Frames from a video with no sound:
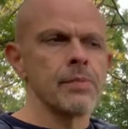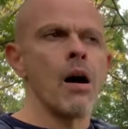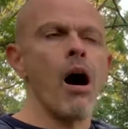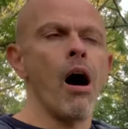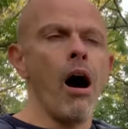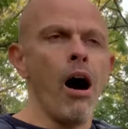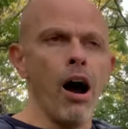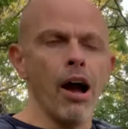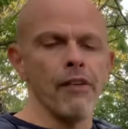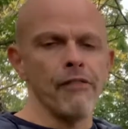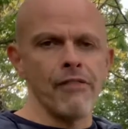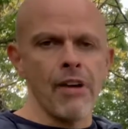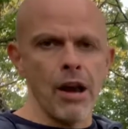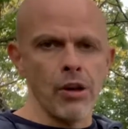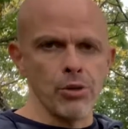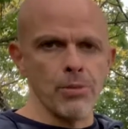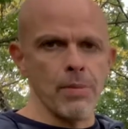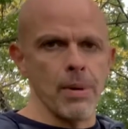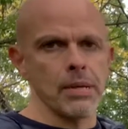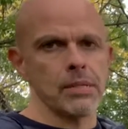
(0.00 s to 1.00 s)
I
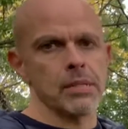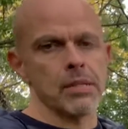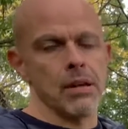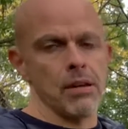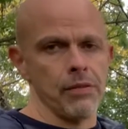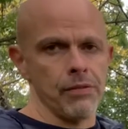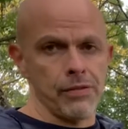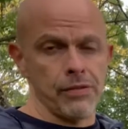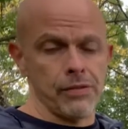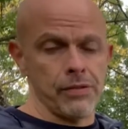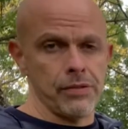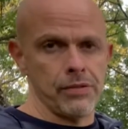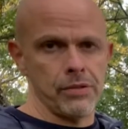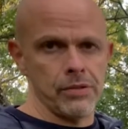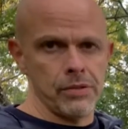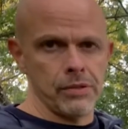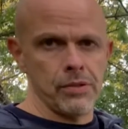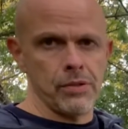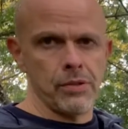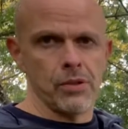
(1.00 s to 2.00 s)
value myself.
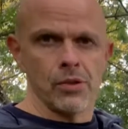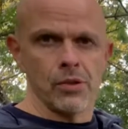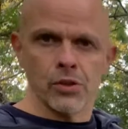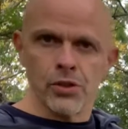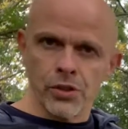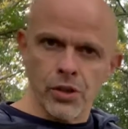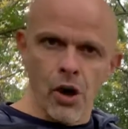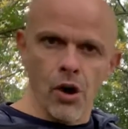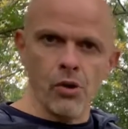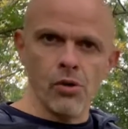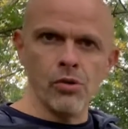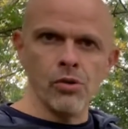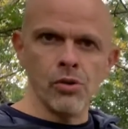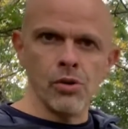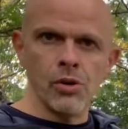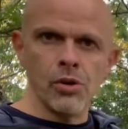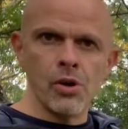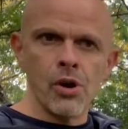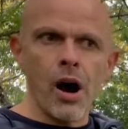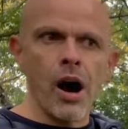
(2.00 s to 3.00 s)
So
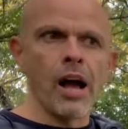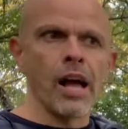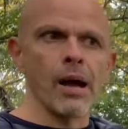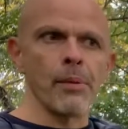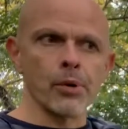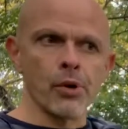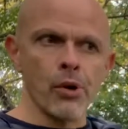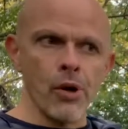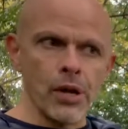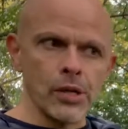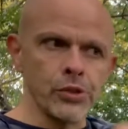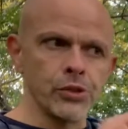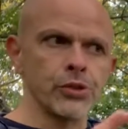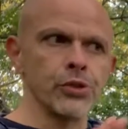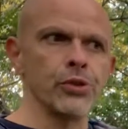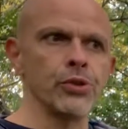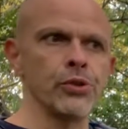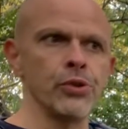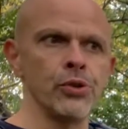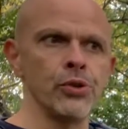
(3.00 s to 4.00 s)
I am going
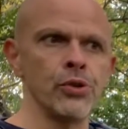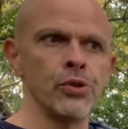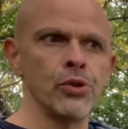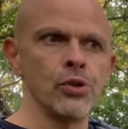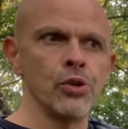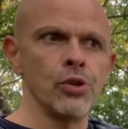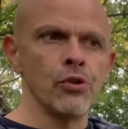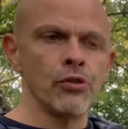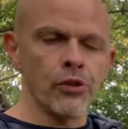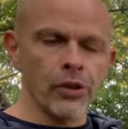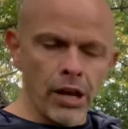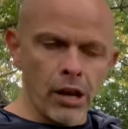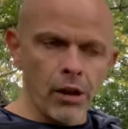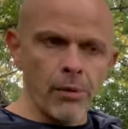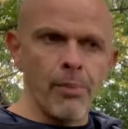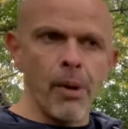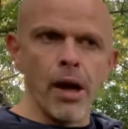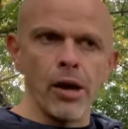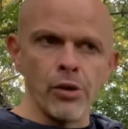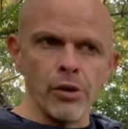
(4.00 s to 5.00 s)
to forget
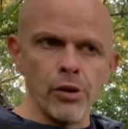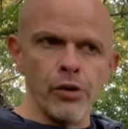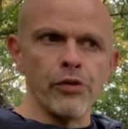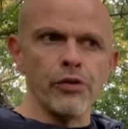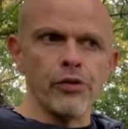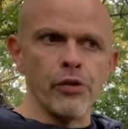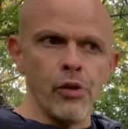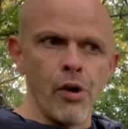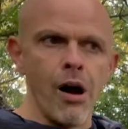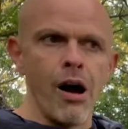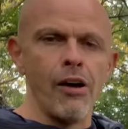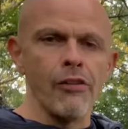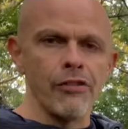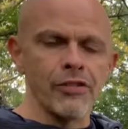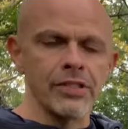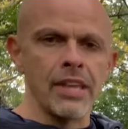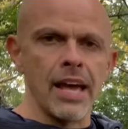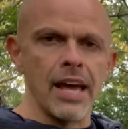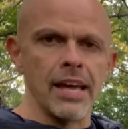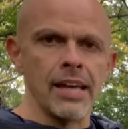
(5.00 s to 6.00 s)
about you for half a
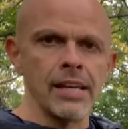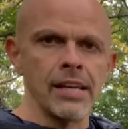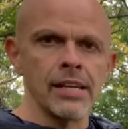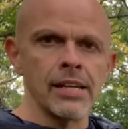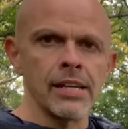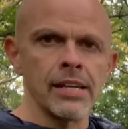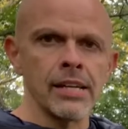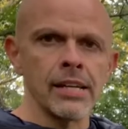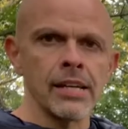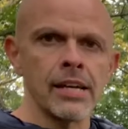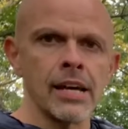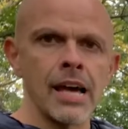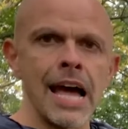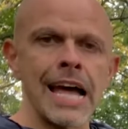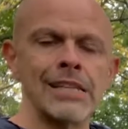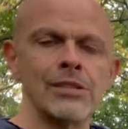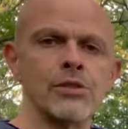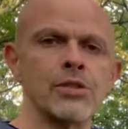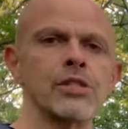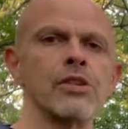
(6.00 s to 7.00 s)
day
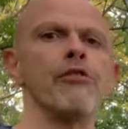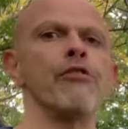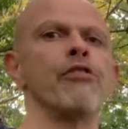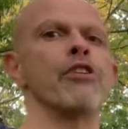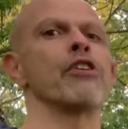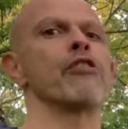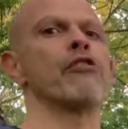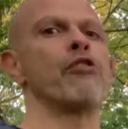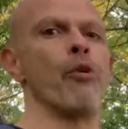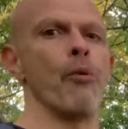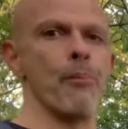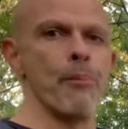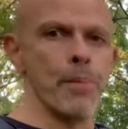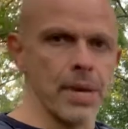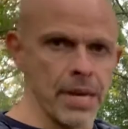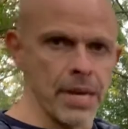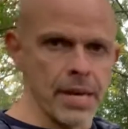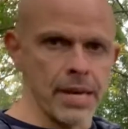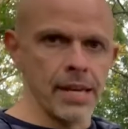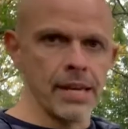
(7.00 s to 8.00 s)
and do something for
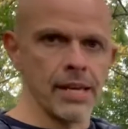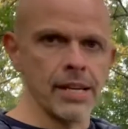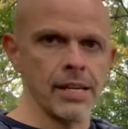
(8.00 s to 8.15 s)
me.